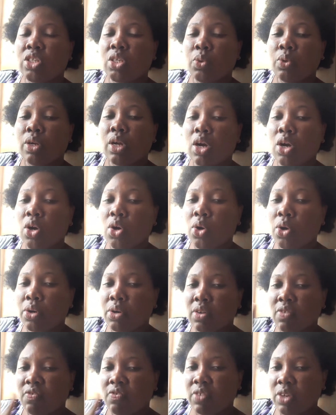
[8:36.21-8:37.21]
you would have cut
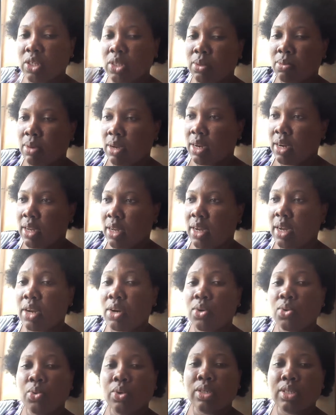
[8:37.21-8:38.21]
the fish belly and know